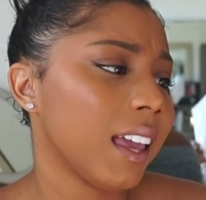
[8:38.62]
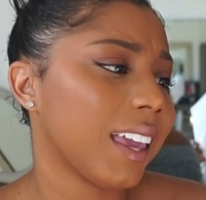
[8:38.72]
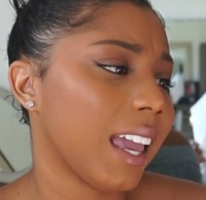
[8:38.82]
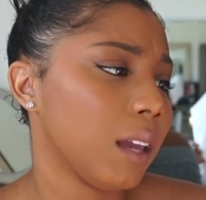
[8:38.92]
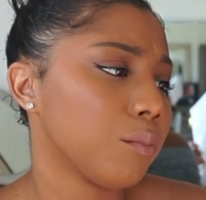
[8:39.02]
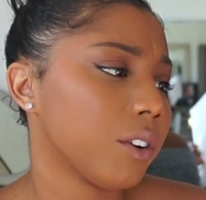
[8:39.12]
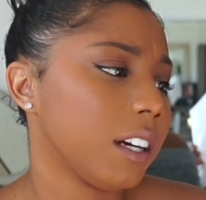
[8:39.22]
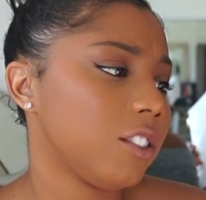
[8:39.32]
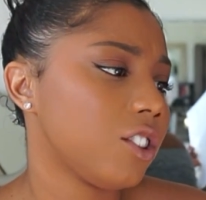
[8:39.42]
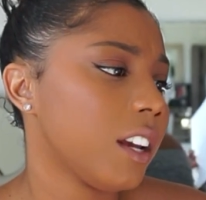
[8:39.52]

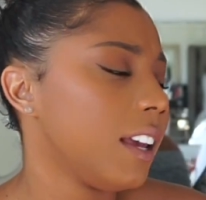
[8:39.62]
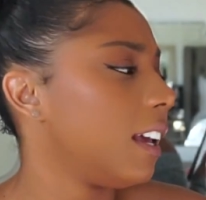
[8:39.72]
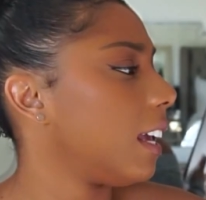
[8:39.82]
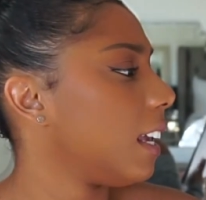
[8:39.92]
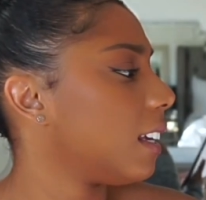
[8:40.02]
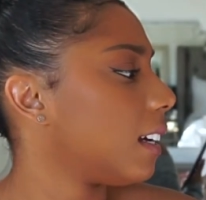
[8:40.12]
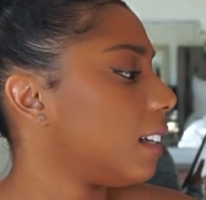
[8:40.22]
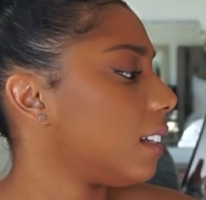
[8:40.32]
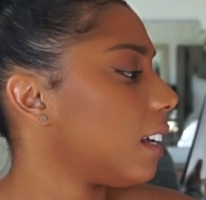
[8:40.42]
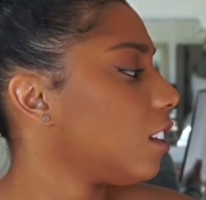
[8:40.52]
Cambridge,
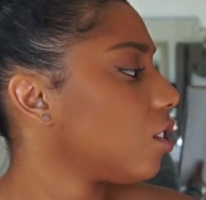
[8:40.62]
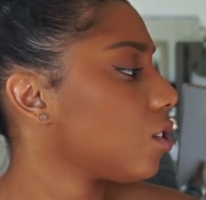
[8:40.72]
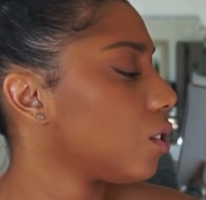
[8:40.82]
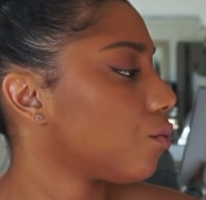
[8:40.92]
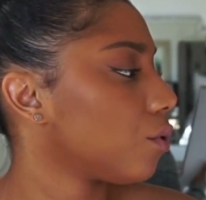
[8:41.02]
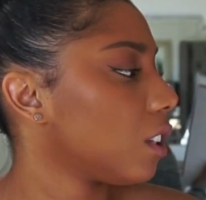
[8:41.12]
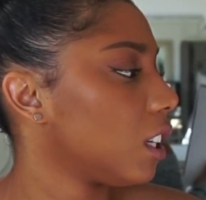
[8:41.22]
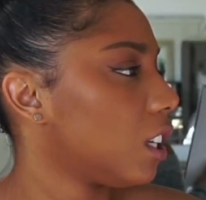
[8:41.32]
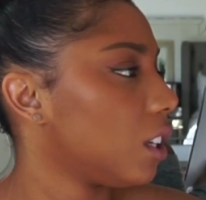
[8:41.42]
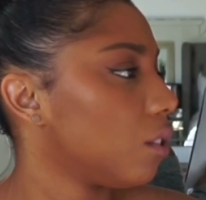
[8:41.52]
and it just is
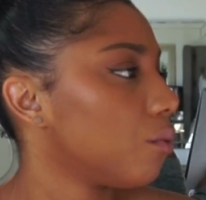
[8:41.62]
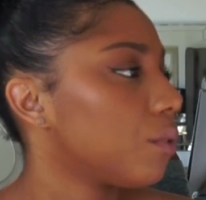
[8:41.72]
really cute,